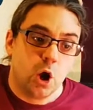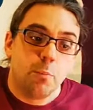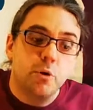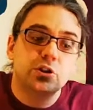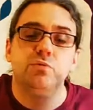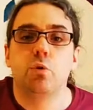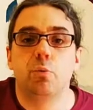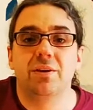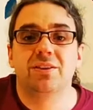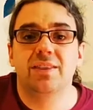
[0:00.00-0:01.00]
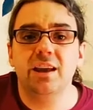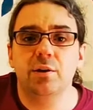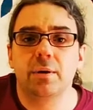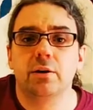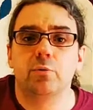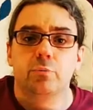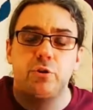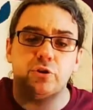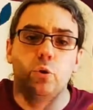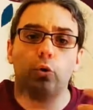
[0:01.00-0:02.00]
Much of what we think about when we're
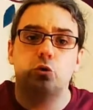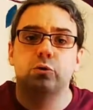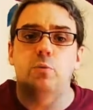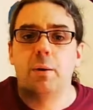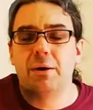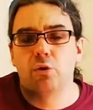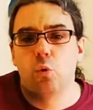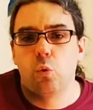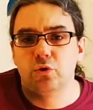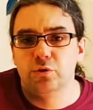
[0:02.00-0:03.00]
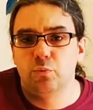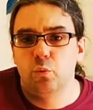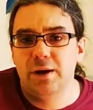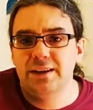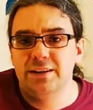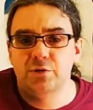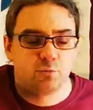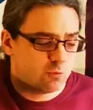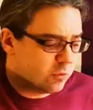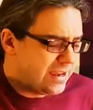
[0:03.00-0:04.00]
told about quantum weirdness
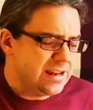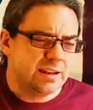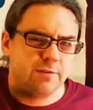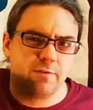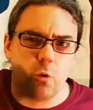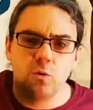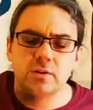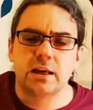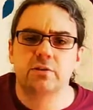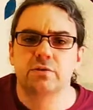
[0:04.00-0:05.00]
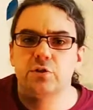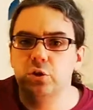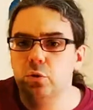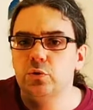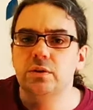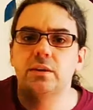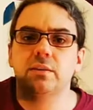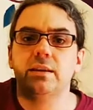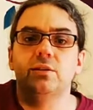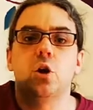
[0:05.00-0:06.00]
really falls out of using
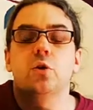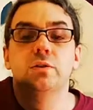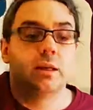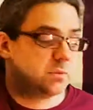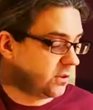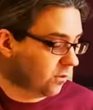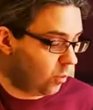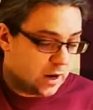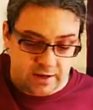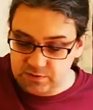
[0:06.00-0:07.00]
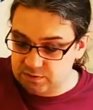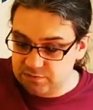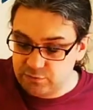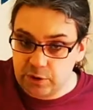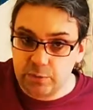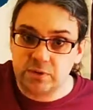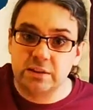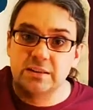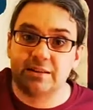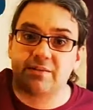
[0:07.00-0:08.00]
these concepts of waves, of frequencies, and